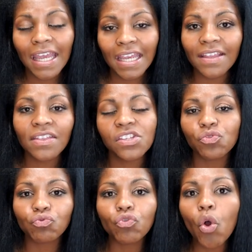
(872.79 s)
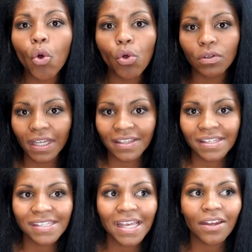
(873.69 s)
in this role and
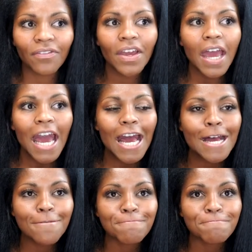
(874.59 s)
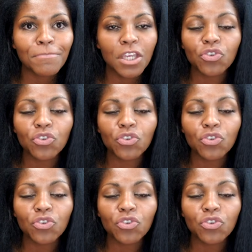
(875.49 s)
this set of um,